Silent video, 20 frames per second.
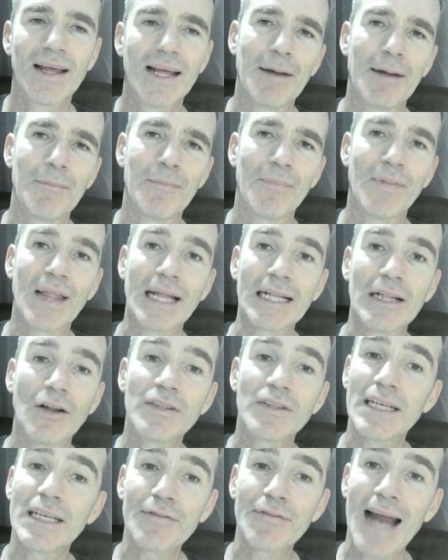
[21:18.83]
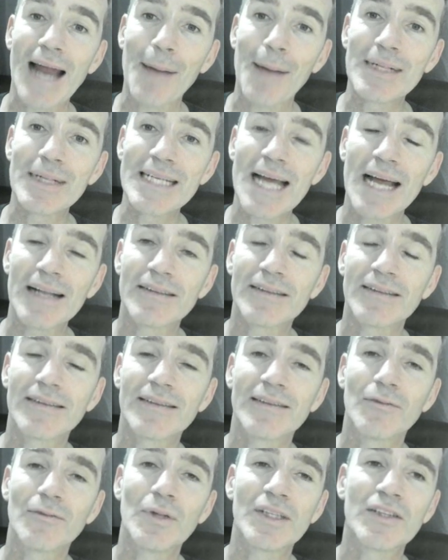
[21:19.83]
There's lots of different habitats
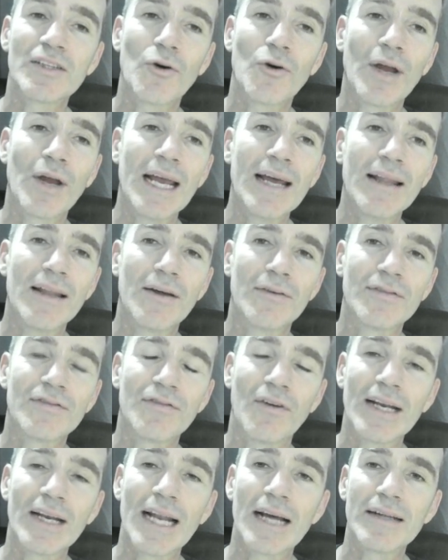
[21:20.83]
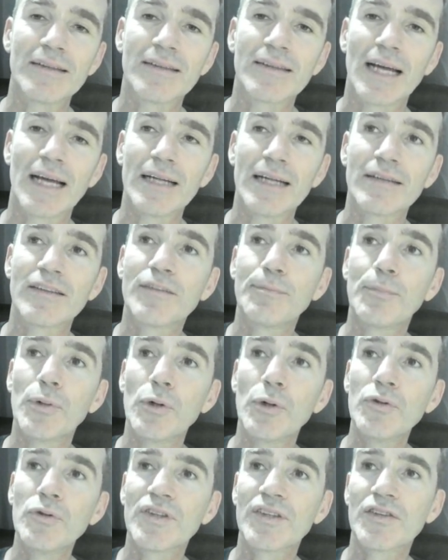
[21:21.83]
we saw here. There was very nice
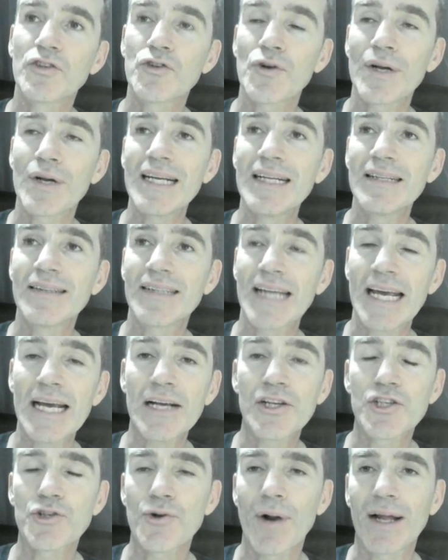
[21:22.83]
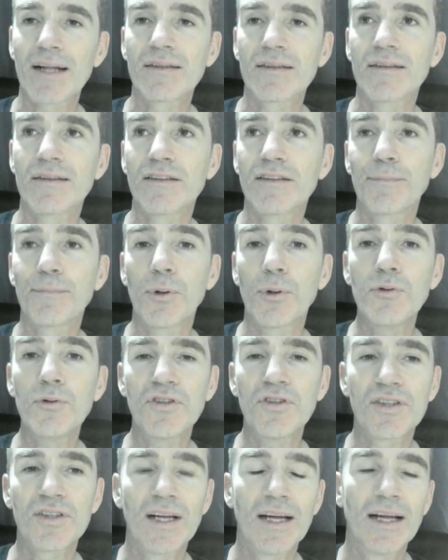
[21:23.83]
spruce trees here, Shrink's spruce,
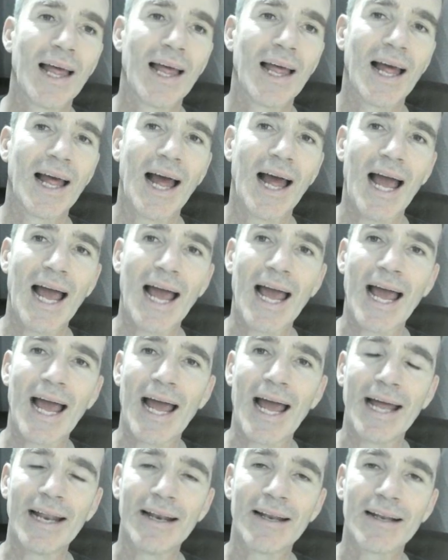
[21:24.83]
and